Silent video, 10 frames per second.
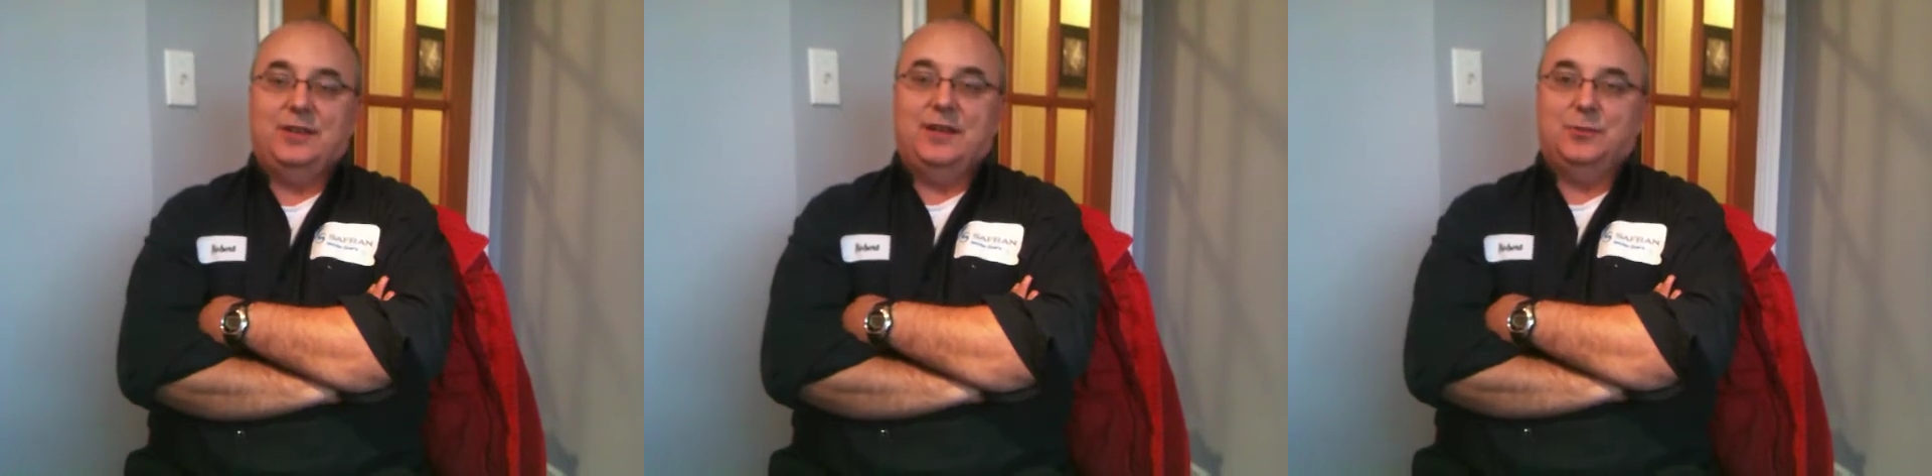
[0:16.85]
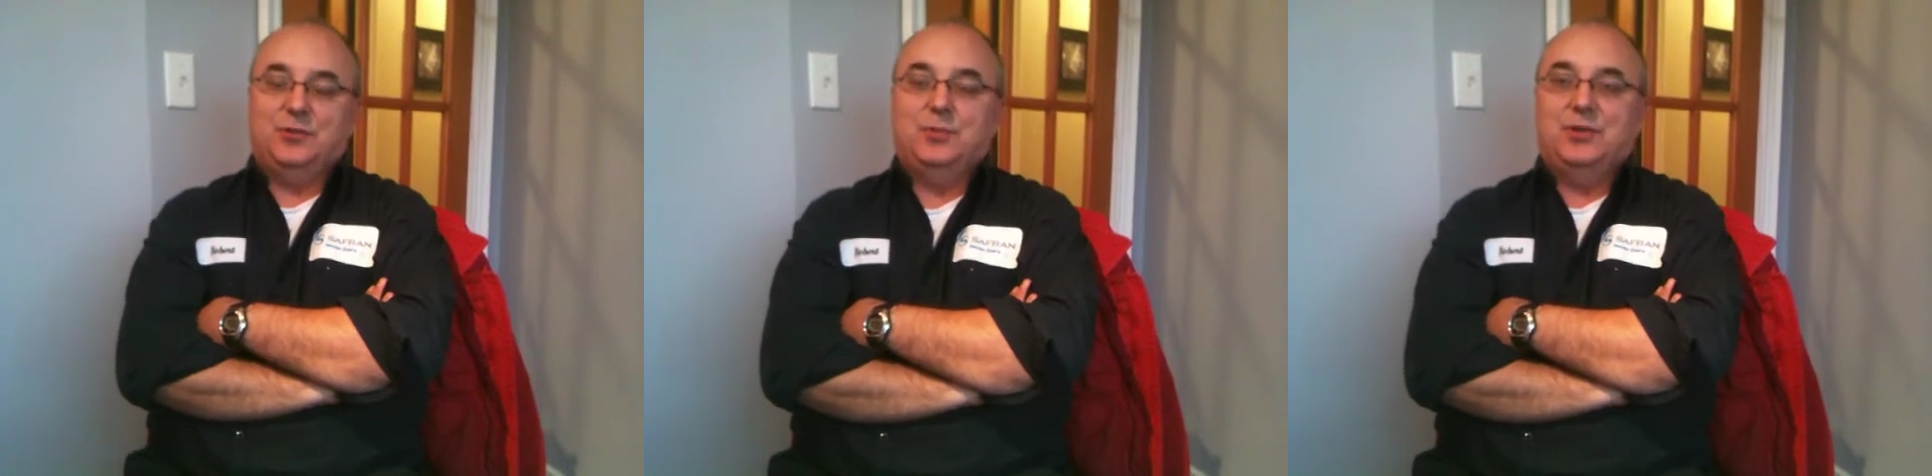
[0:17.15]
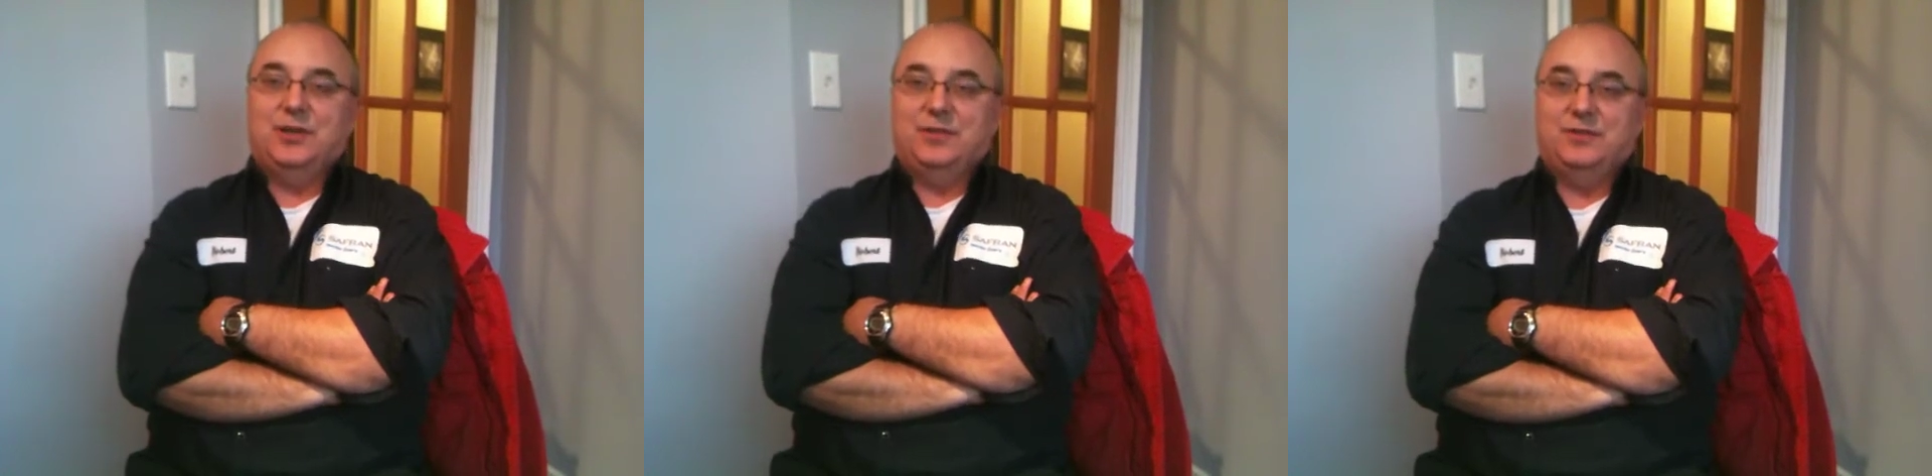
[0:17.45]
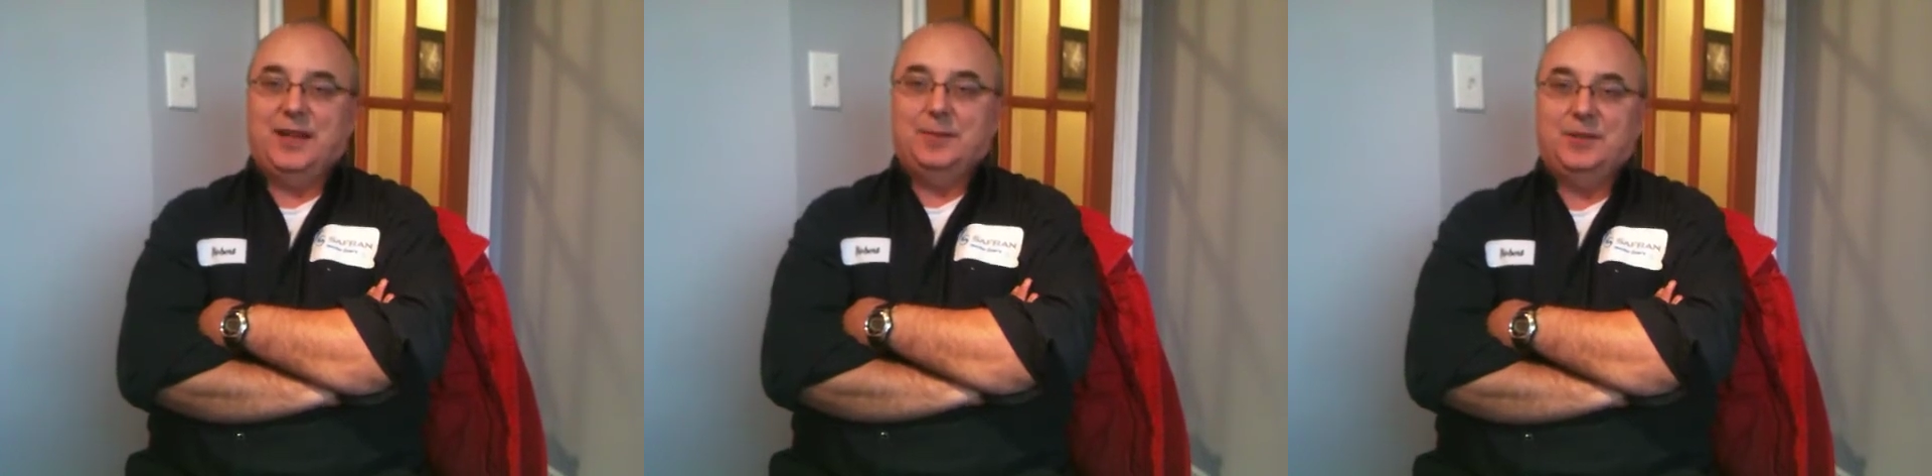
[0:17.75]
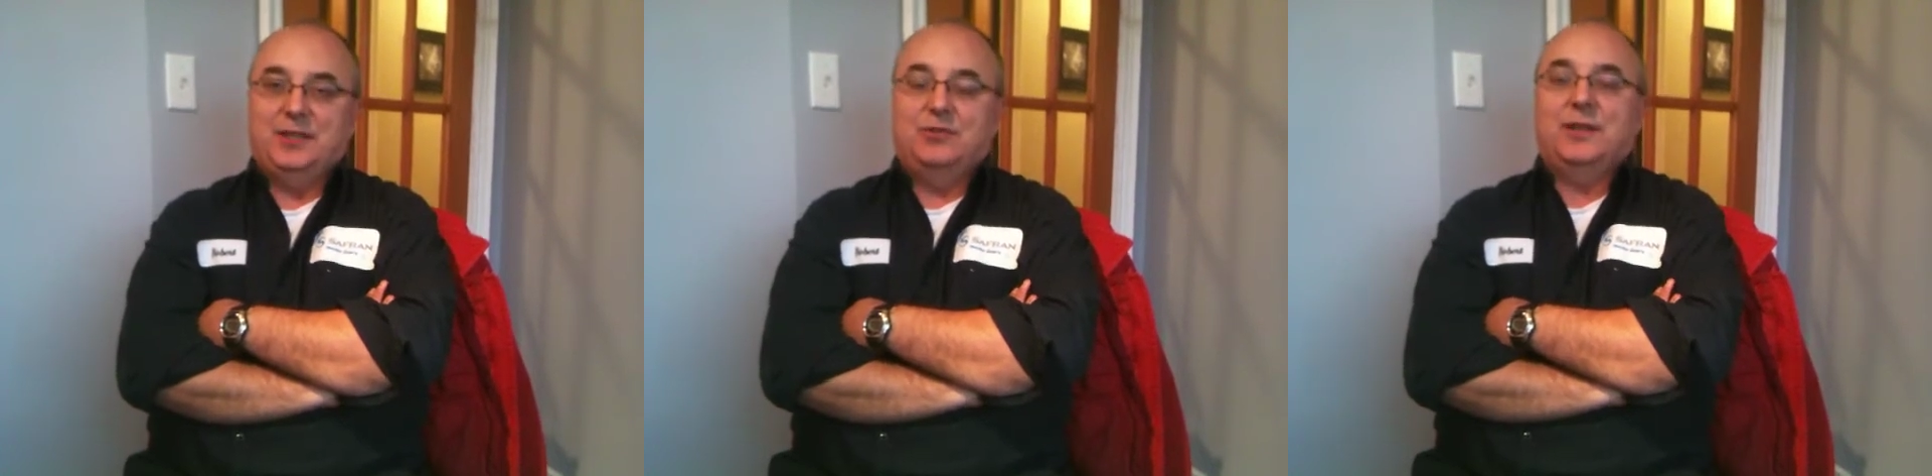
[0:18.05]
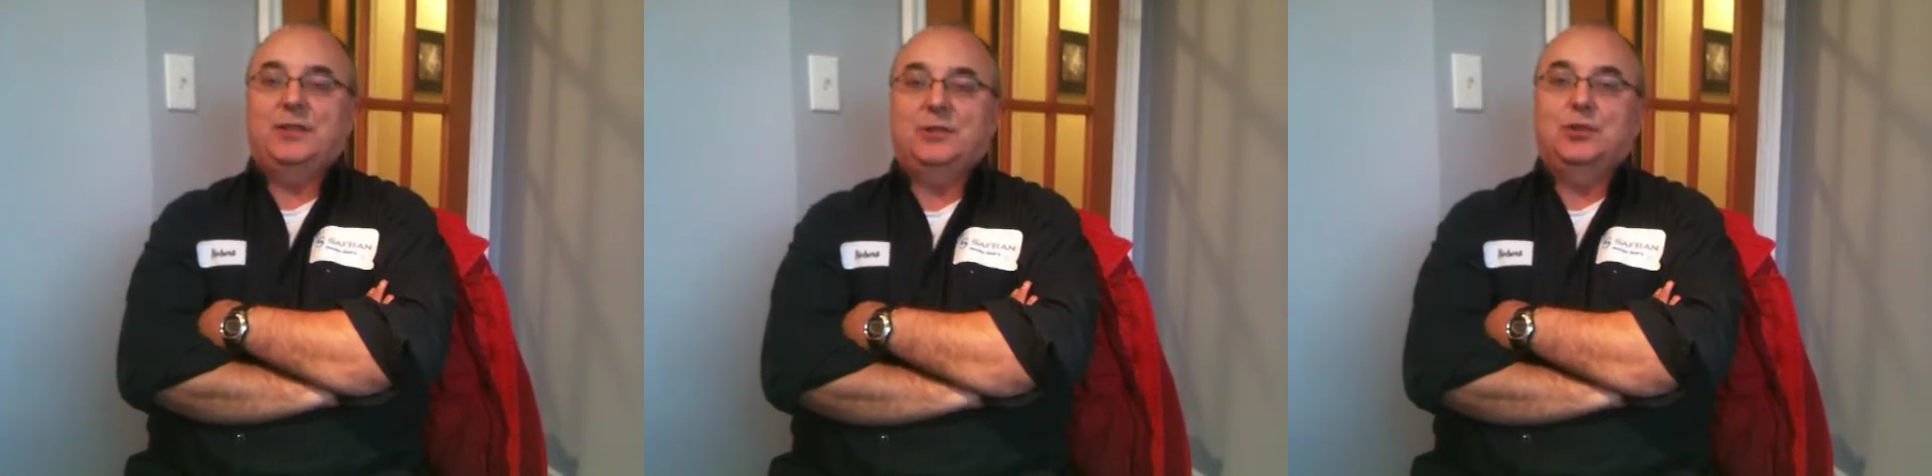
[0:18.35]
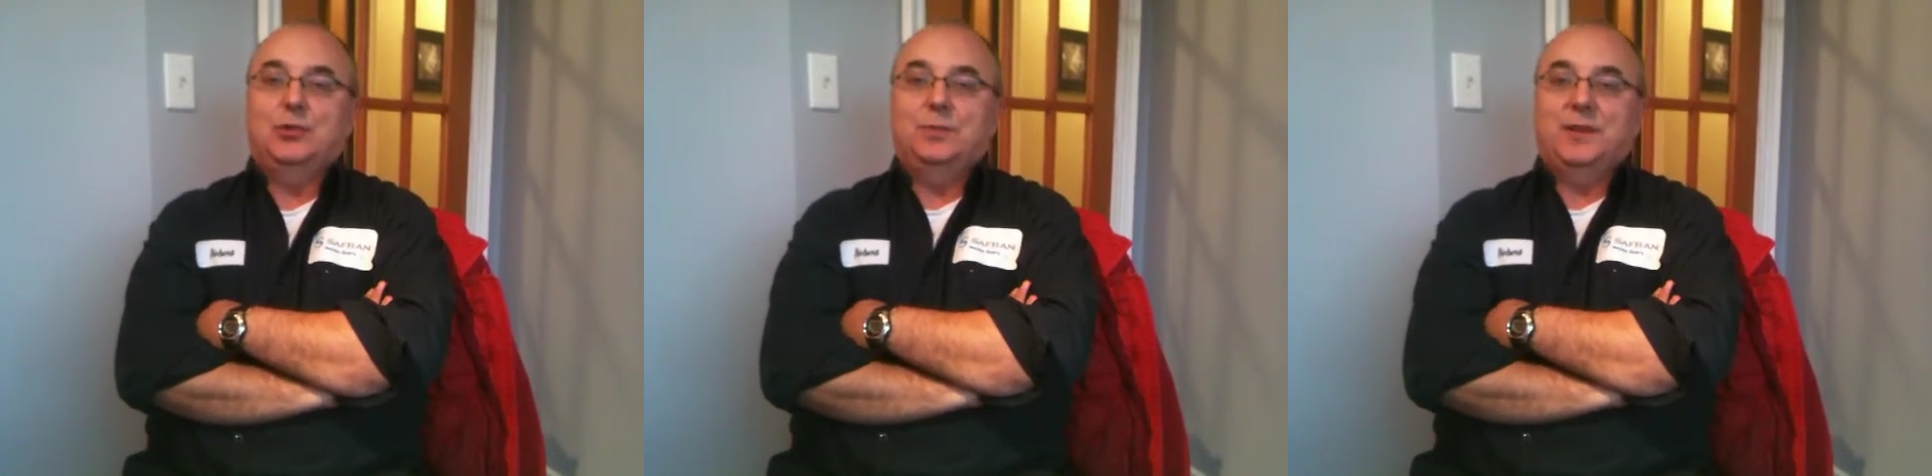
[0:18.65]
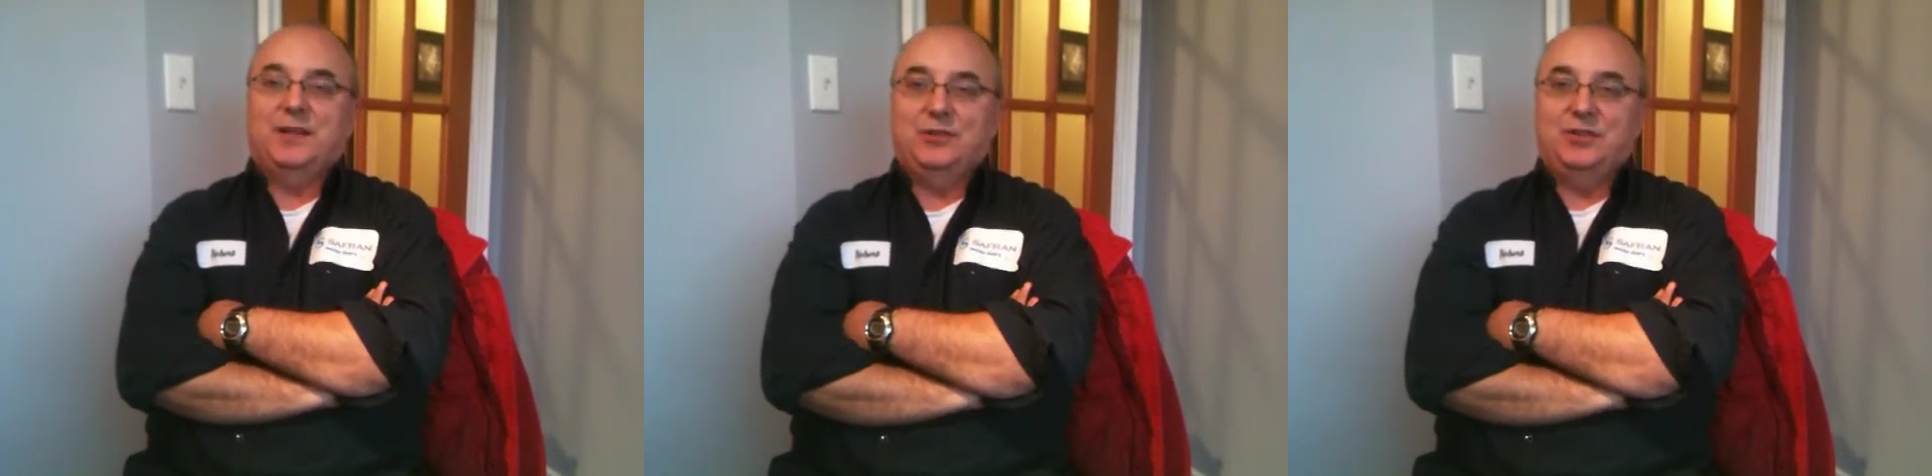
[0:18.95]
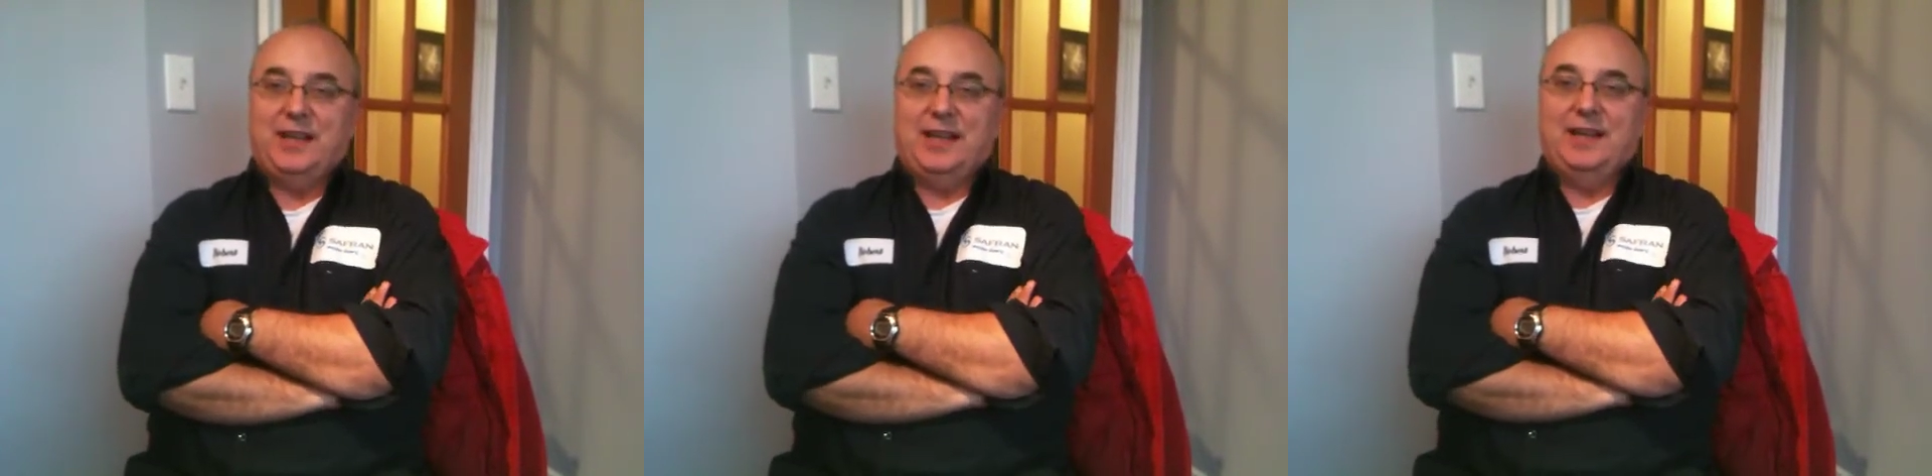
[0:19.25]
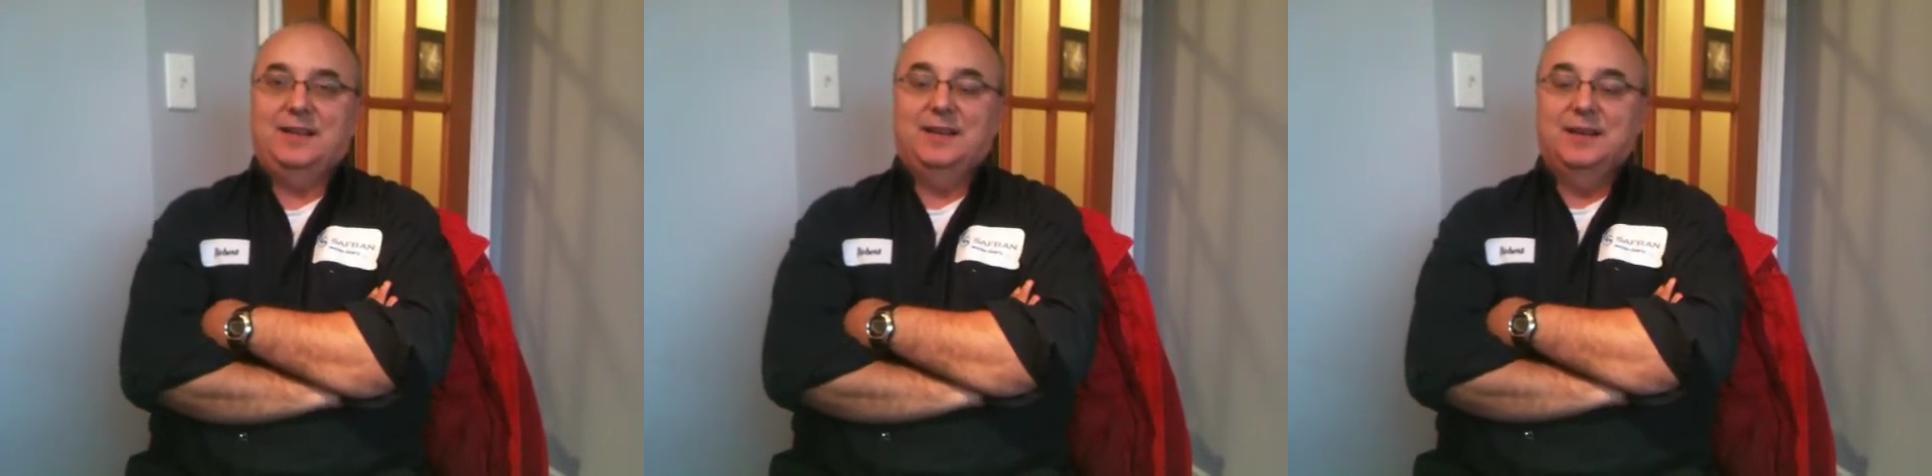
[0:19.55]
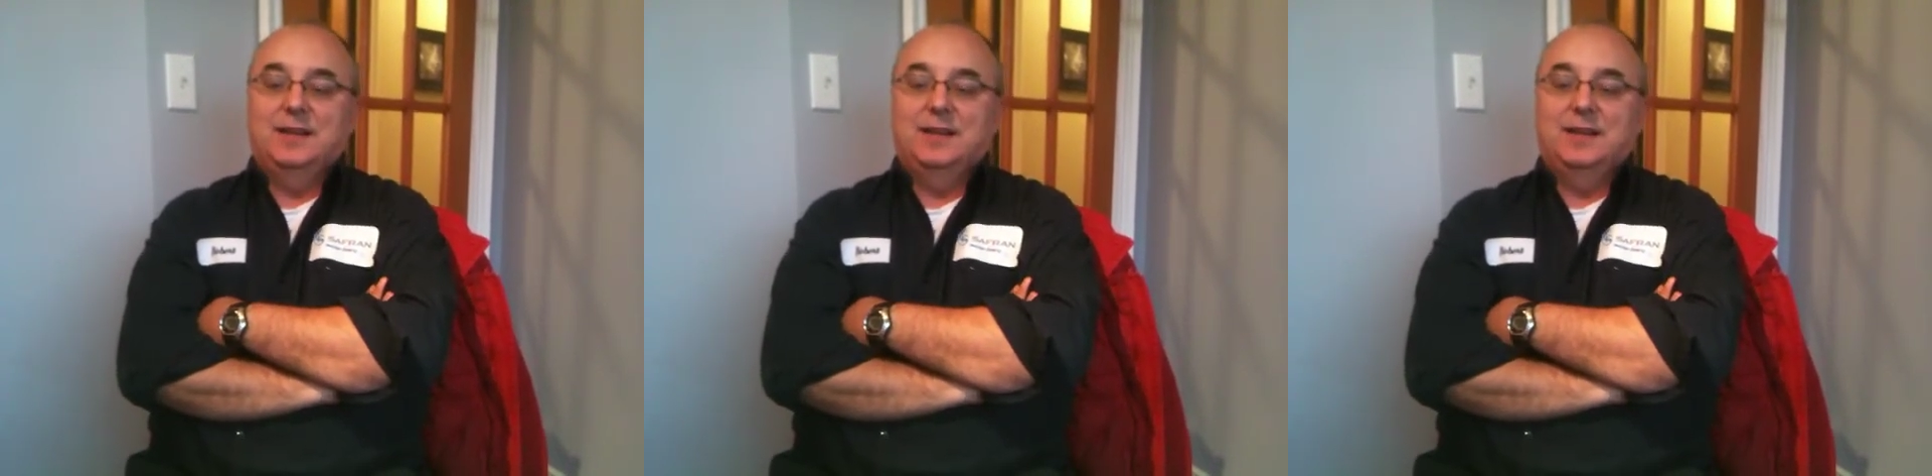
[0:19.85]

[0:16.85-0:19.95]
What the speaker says: that was put on the family in trying to cope and understand